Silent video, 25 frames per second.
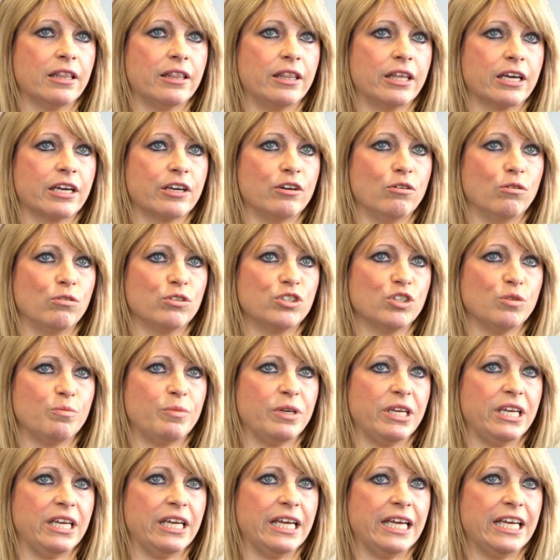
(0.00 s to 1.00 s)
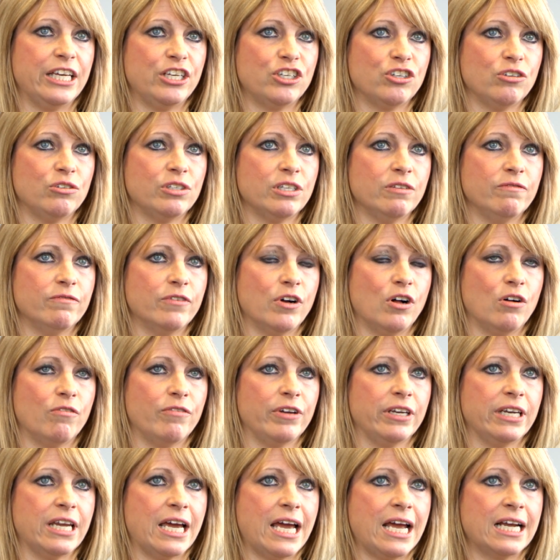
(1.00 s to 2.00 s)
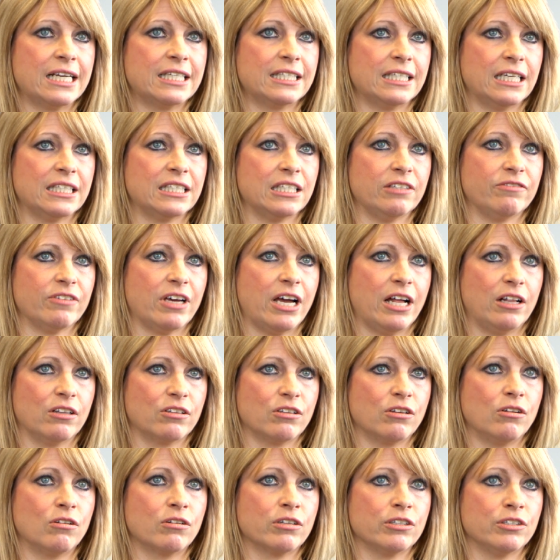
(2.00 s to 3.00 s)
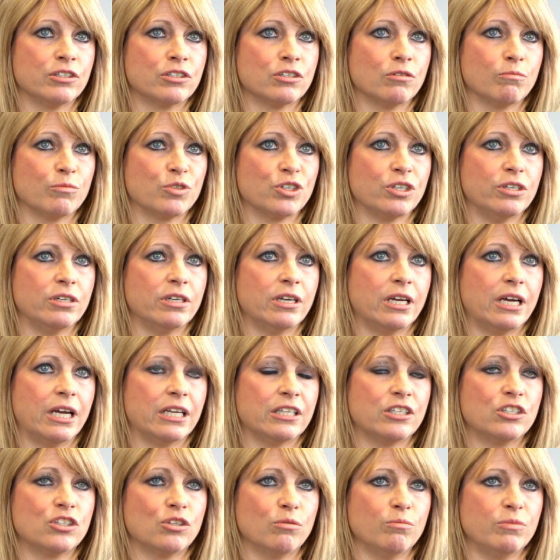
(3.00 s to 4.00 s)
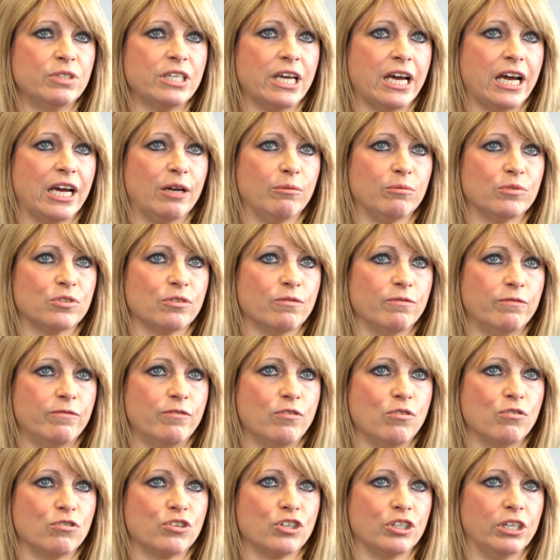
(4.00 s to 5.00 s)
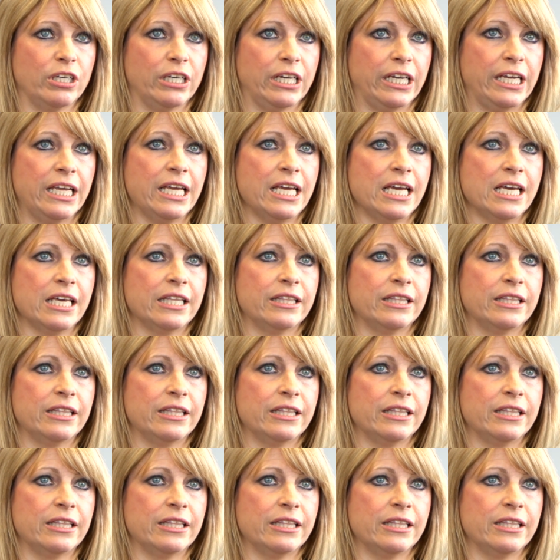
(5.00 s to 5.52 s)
There can also be issues involving excessive alcohol consumption, and sometimes, unfortunately,